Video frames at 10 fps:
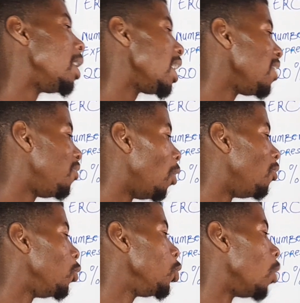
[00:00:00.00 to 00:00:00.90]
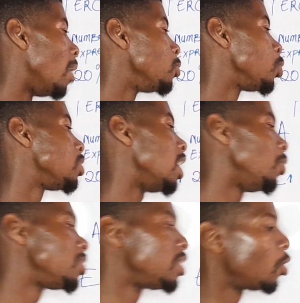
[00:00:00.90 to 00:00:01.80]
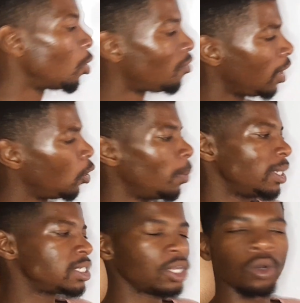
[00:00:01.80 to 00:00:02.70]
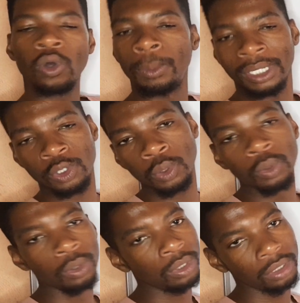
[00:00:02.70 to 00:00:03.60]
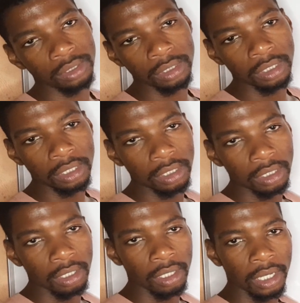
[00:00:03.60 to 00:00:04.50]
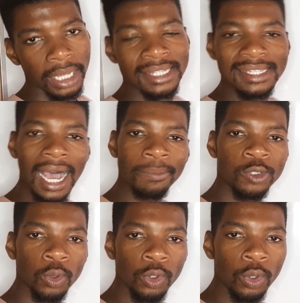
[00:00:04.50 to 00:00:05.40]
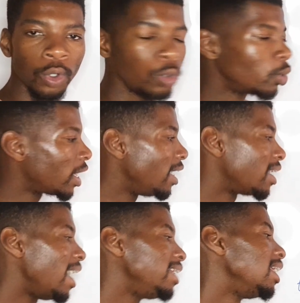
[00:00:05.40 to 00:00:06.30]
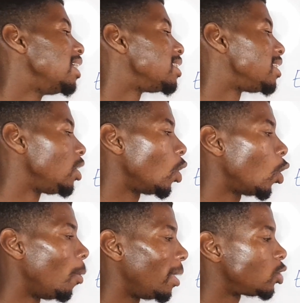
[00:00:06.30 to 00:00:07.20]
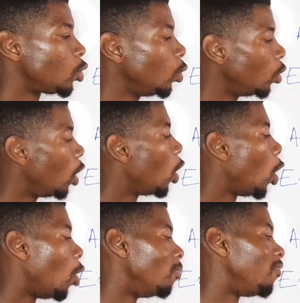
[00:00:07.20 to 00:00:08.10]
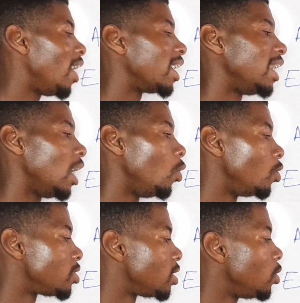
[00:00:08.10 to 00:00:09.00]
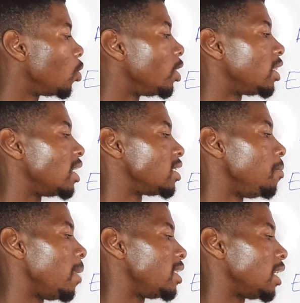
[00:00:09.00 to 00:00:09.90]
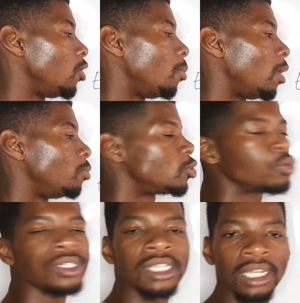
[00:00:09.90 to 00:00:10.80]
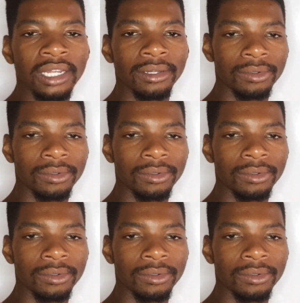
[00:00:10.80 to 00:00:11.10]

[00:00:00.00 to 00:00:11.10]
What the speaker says: If awufuna ungamsusa no 0 kuvele kube 0.2. It's up to you. You can write 0.2 or umfake nalo 0, it doesn't matter noma umsusile.